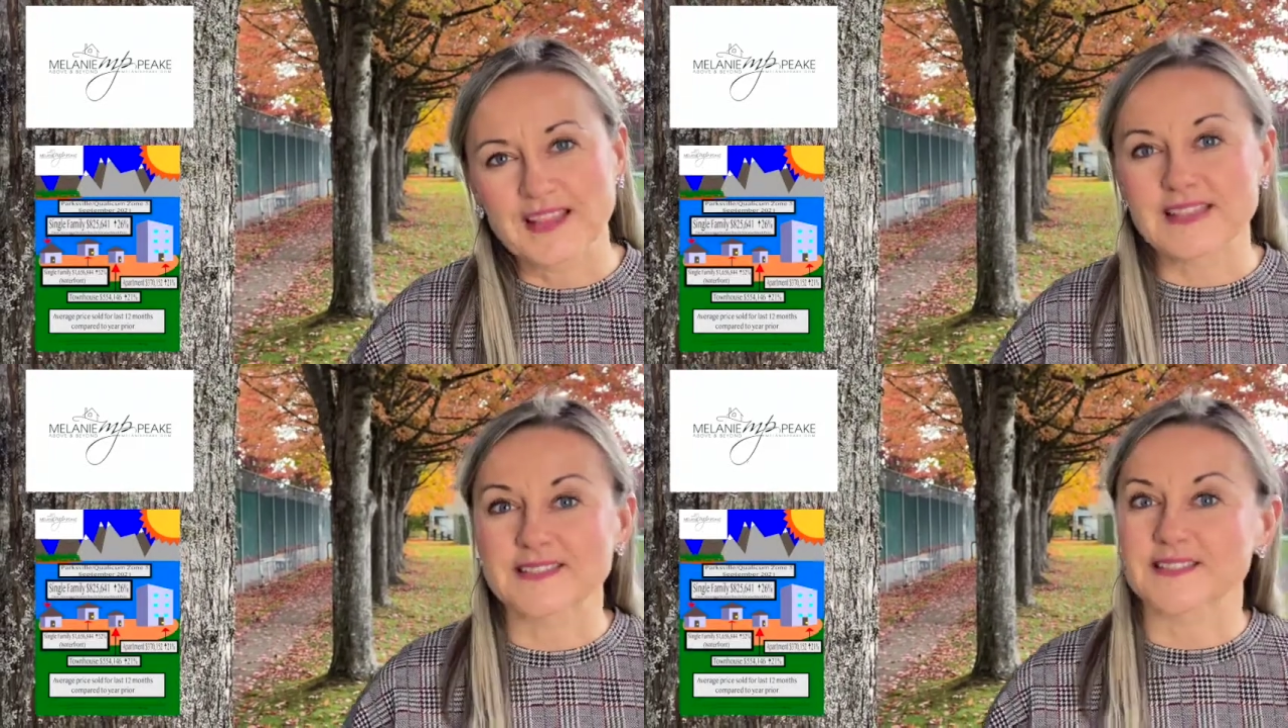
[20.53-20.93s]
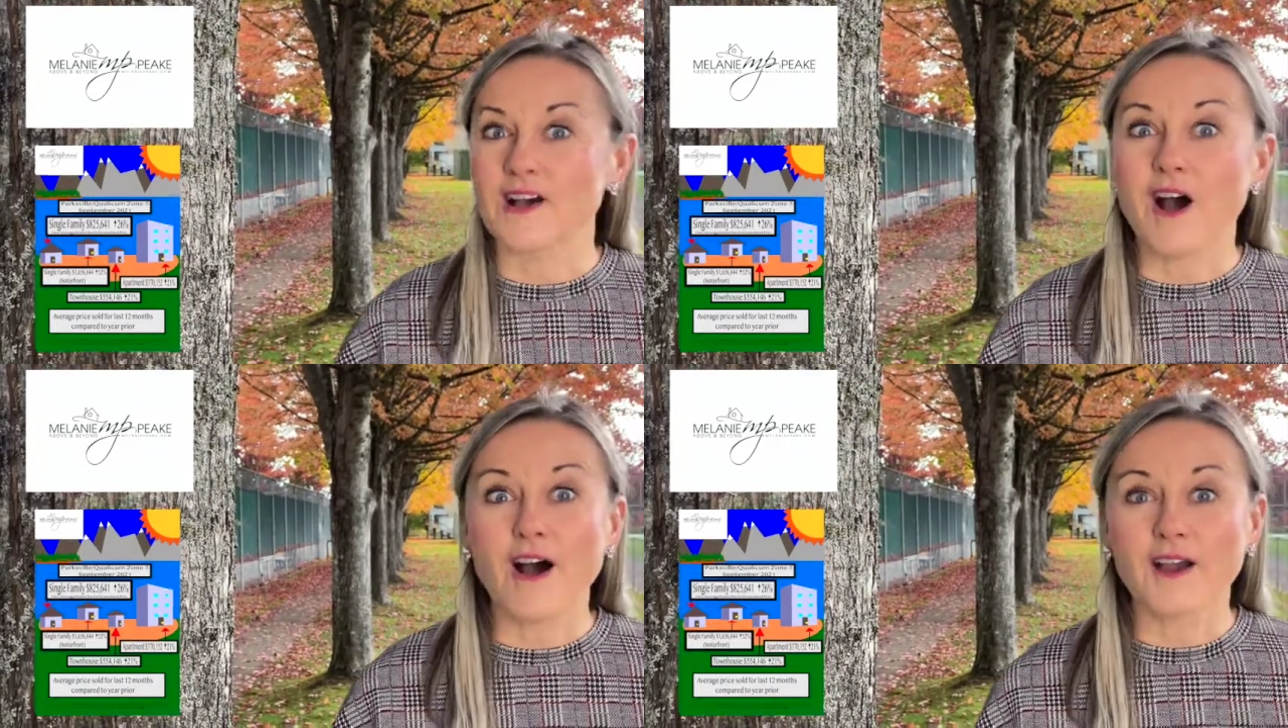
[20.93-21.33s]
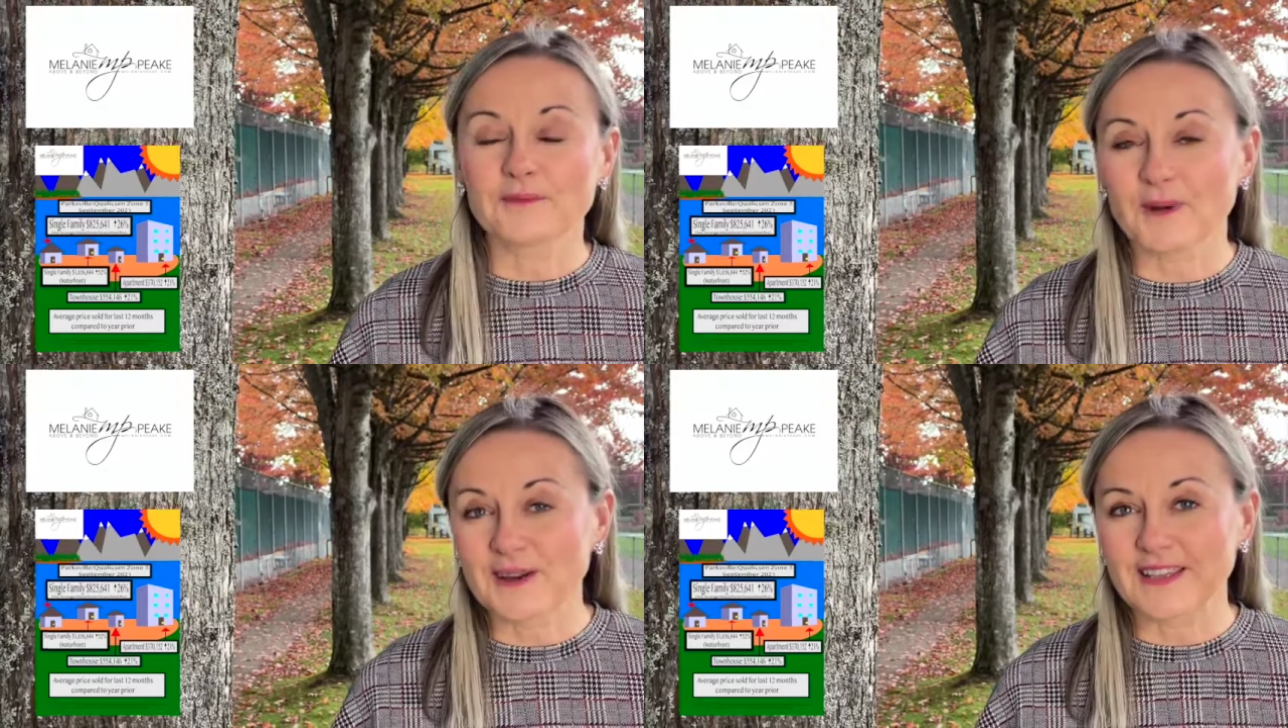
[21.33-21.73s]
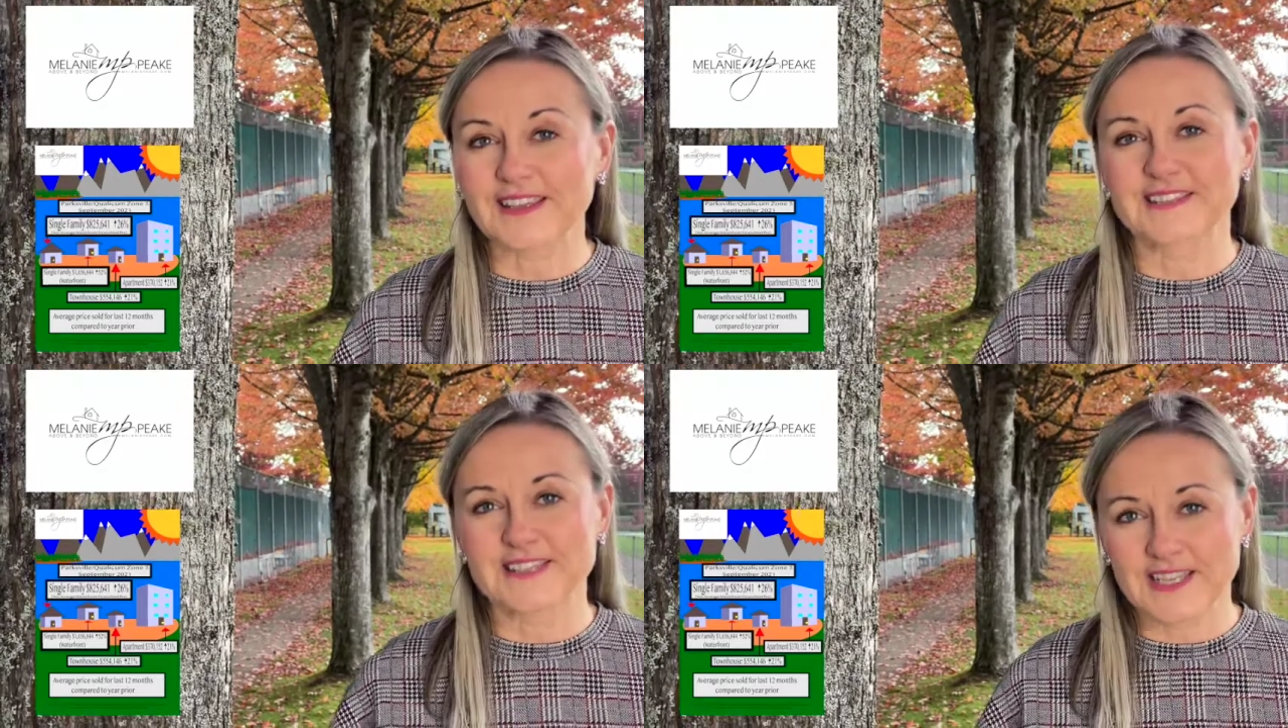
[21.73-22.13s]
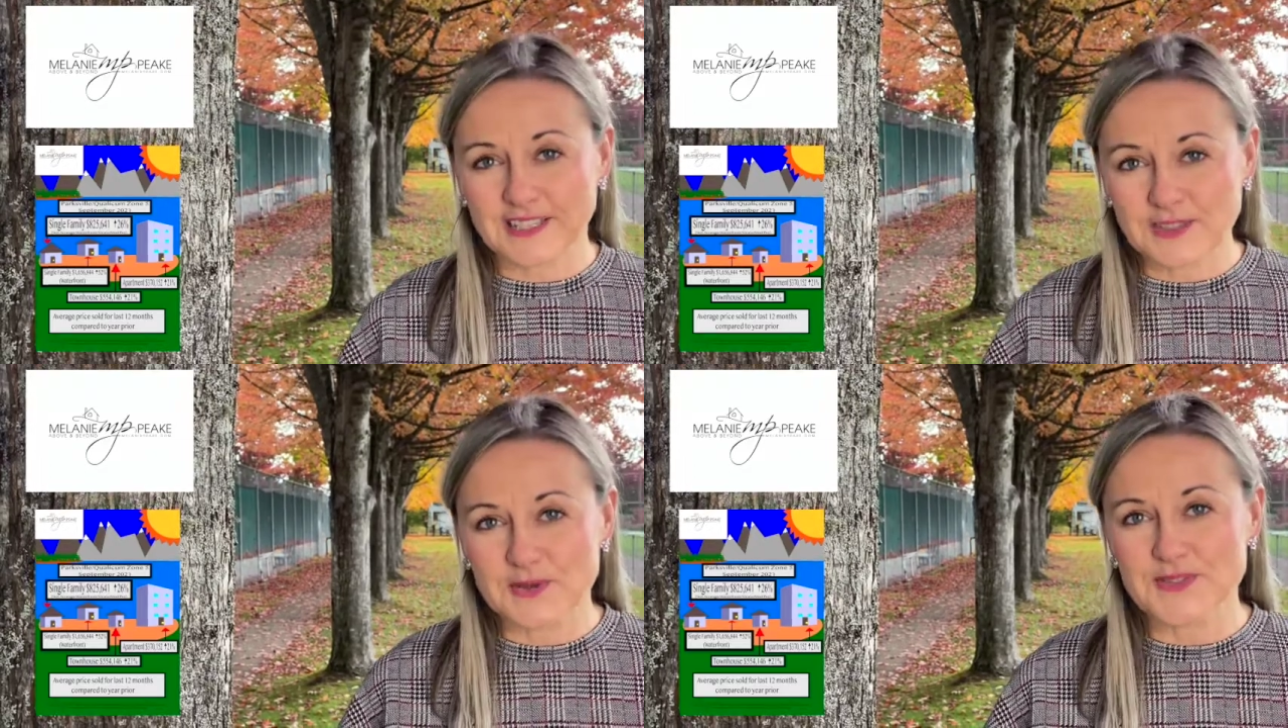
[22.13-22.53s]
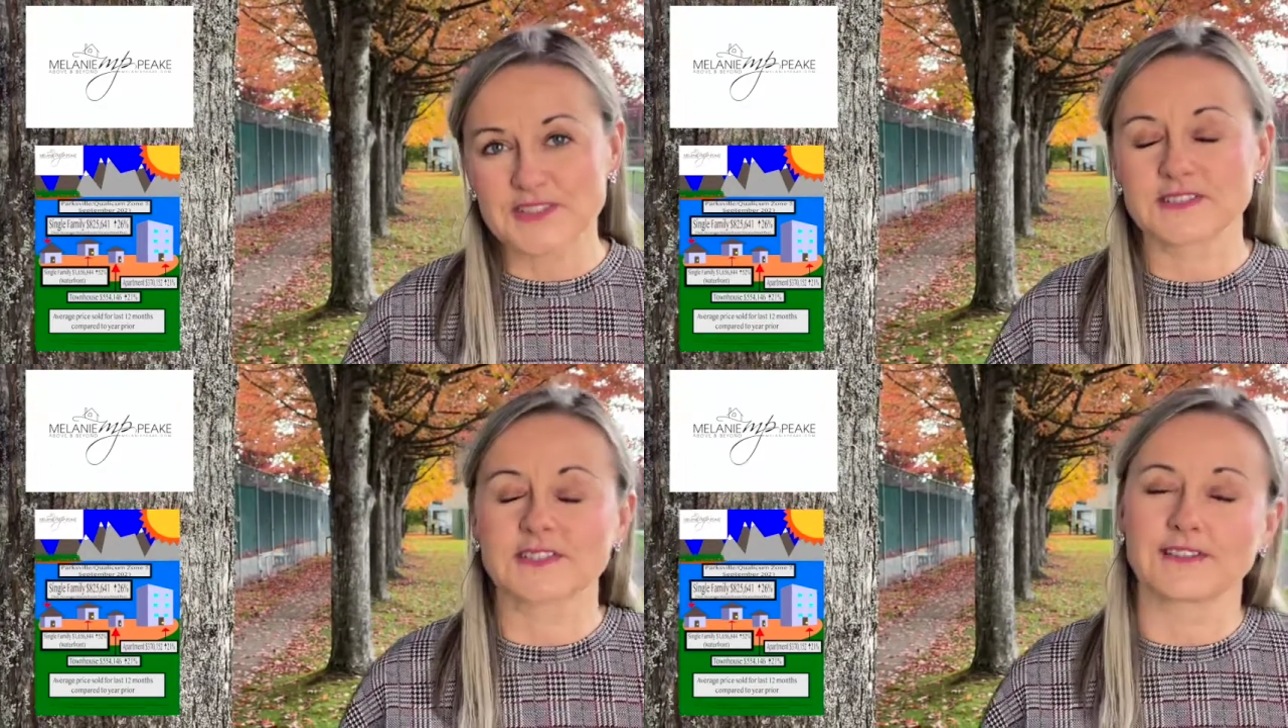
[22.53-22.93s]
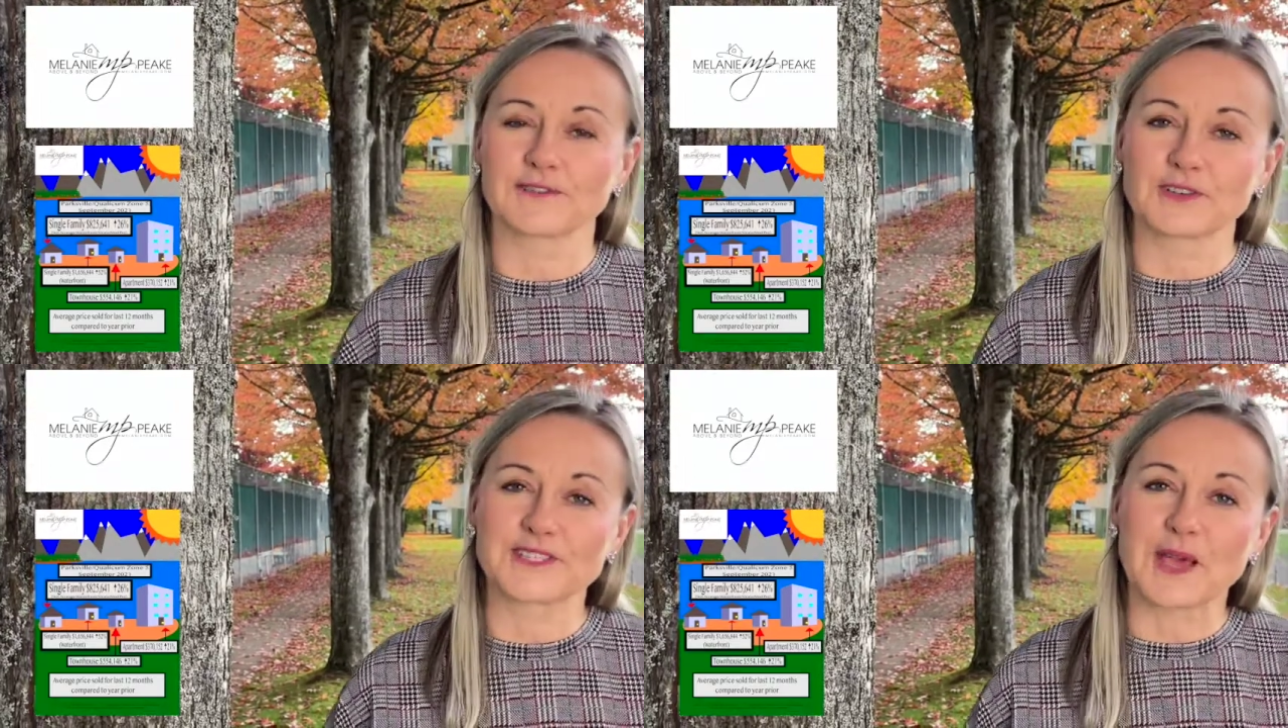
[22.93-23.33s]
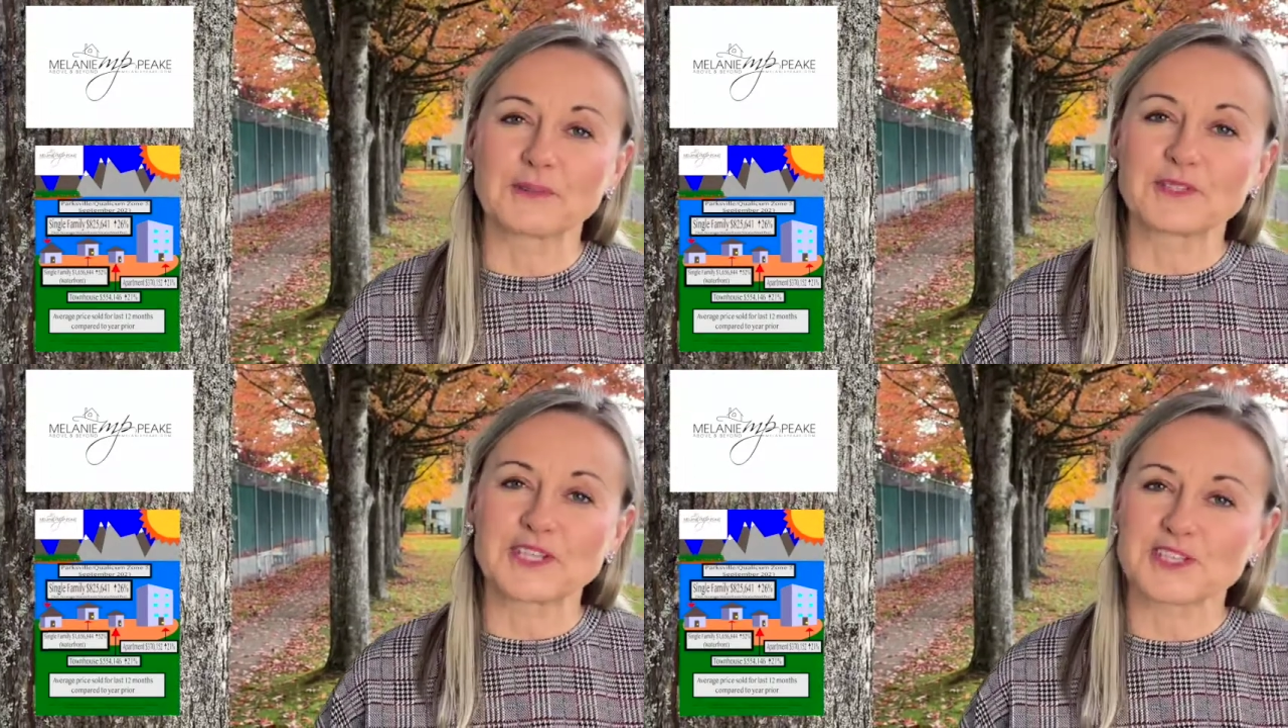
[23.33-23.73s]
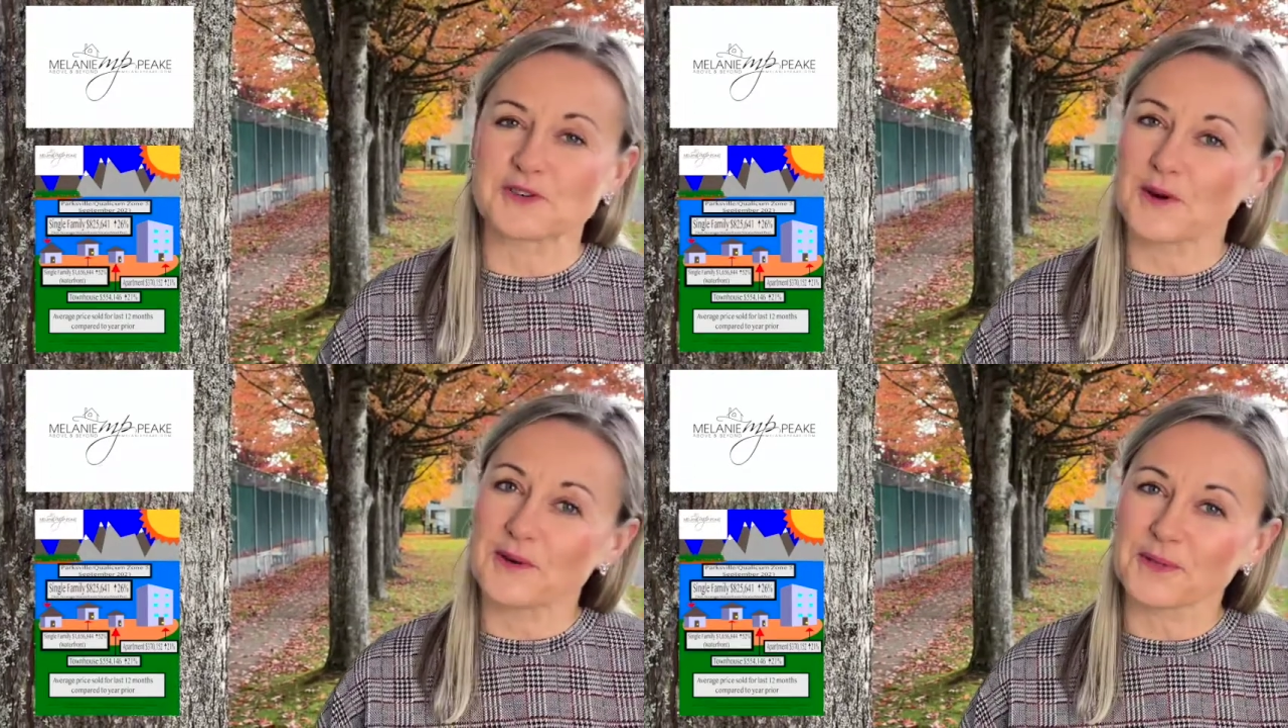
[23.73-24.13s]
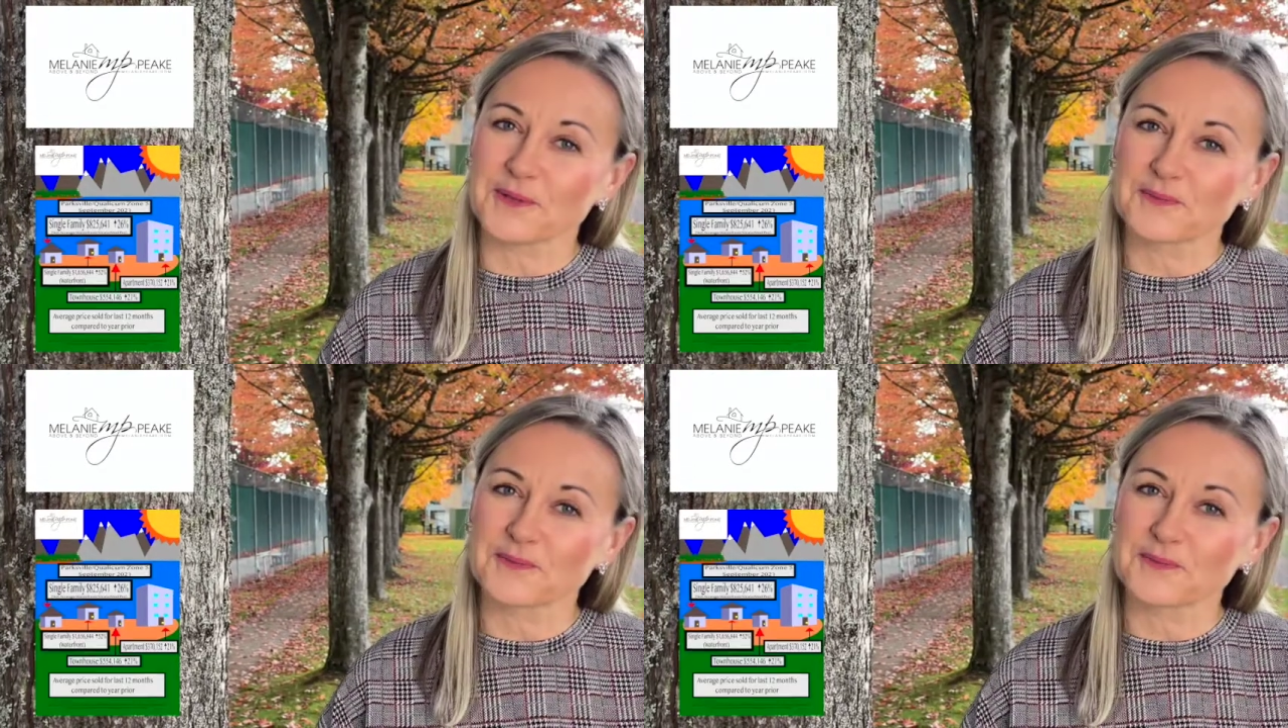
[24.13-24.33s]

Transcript: as this hot market continues to deliver double-digit growth.